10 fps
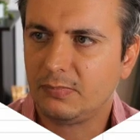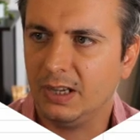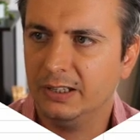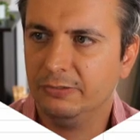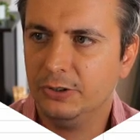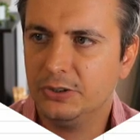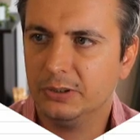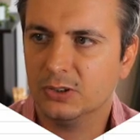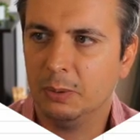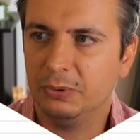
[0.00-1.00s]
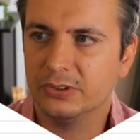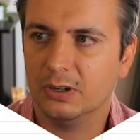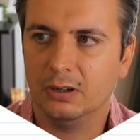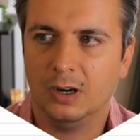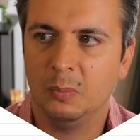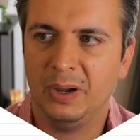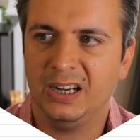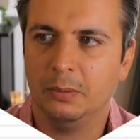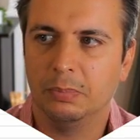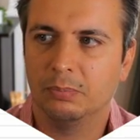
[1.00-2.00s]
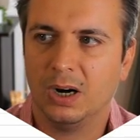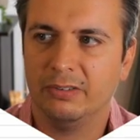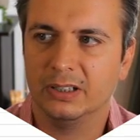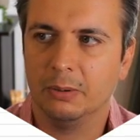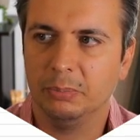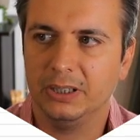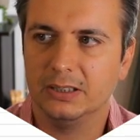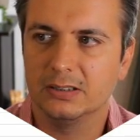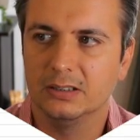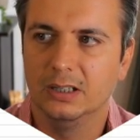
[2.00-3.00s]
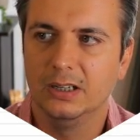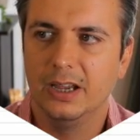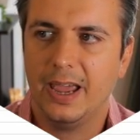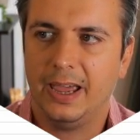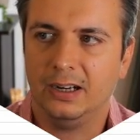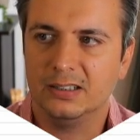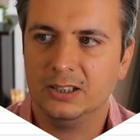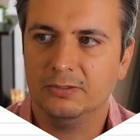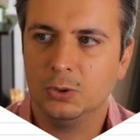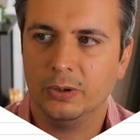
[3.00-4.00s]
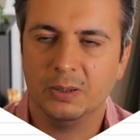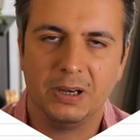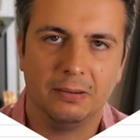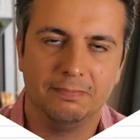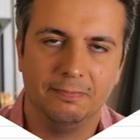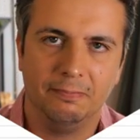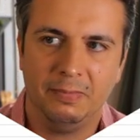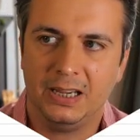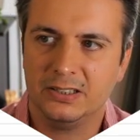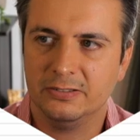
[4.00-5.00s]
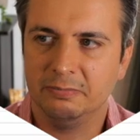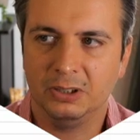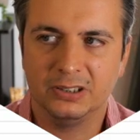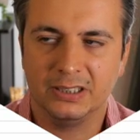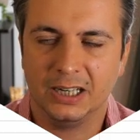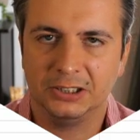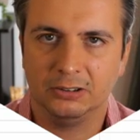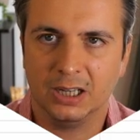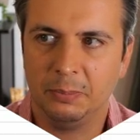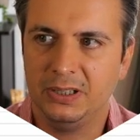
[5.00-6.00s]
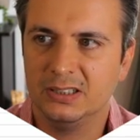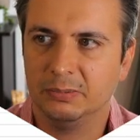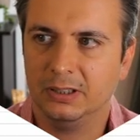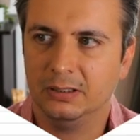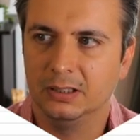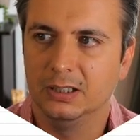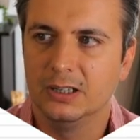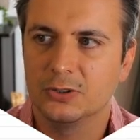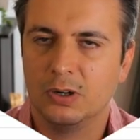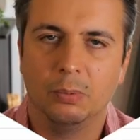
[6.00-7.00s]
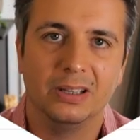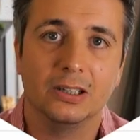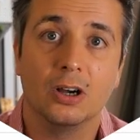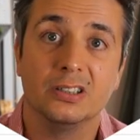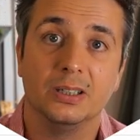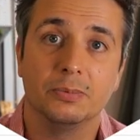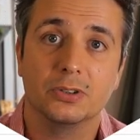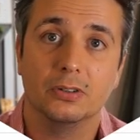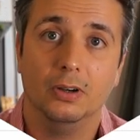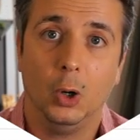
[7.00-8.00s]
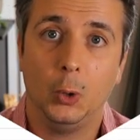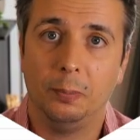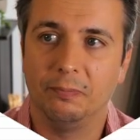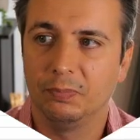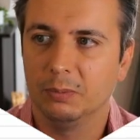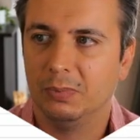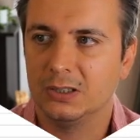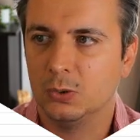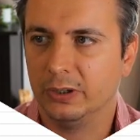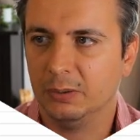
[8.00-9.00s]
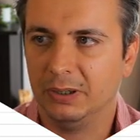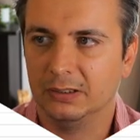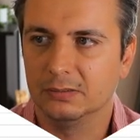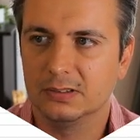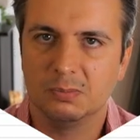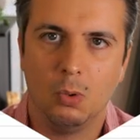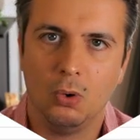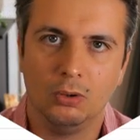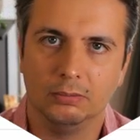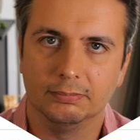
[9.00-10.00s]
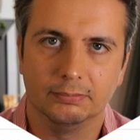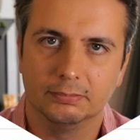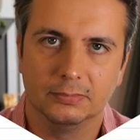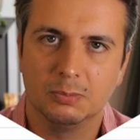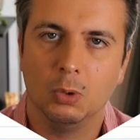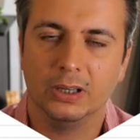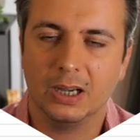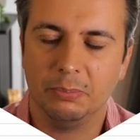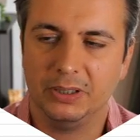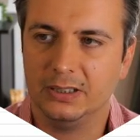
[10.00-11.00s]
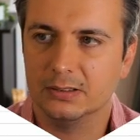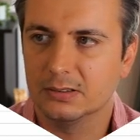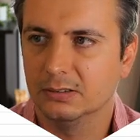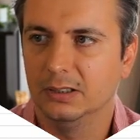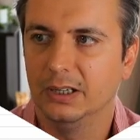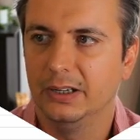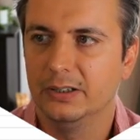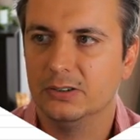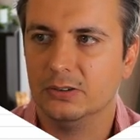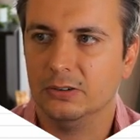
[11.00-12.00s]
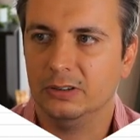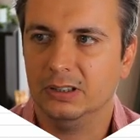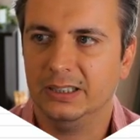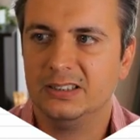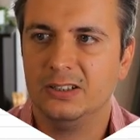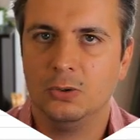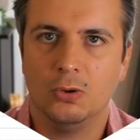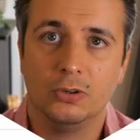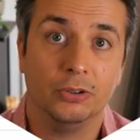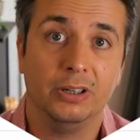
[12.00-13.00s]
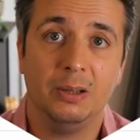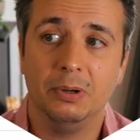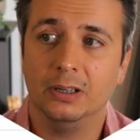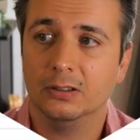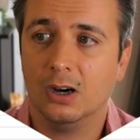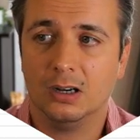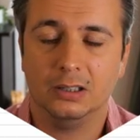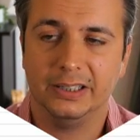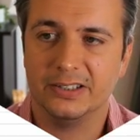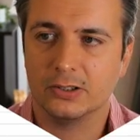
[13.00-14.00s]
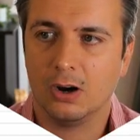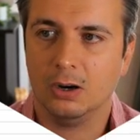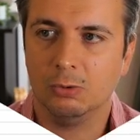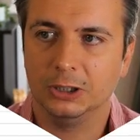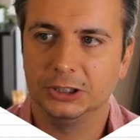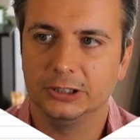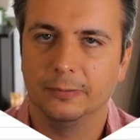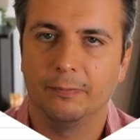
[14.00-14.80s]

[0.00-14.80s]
And the first two examples are made up private companies. And instead of talking about massive multinational companies, I'm going to try to bring the concepts home by talking about smaller companies. So let's say your neighbor Carl, he has a car wash,